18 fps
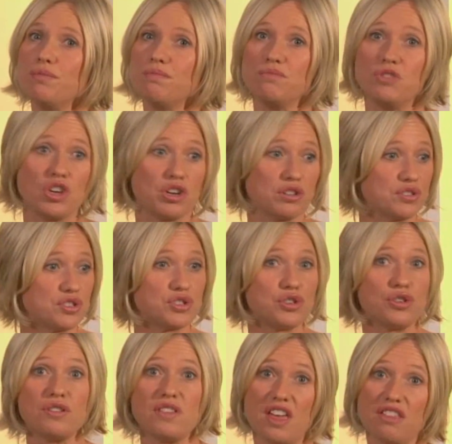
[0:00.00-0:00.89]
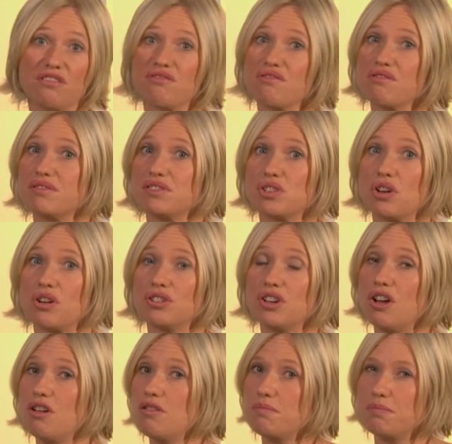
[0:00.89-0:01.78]
You can stew that through a
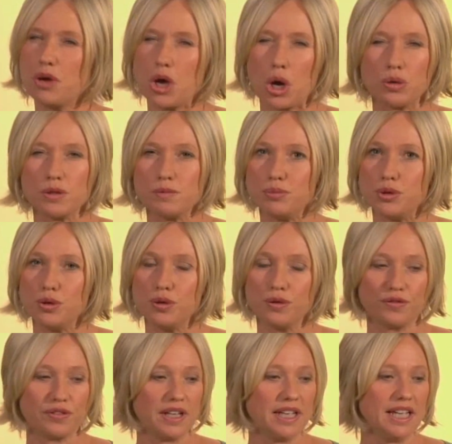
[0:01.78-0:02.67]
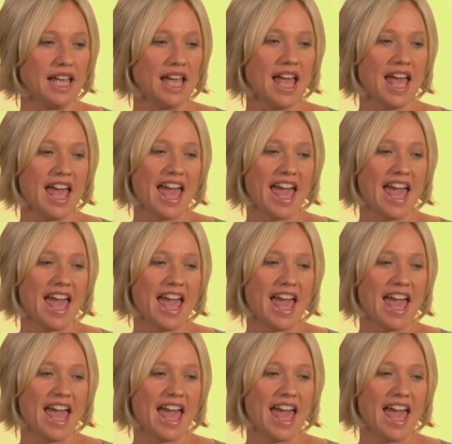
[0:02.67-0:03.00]
risotto, goes beautifully.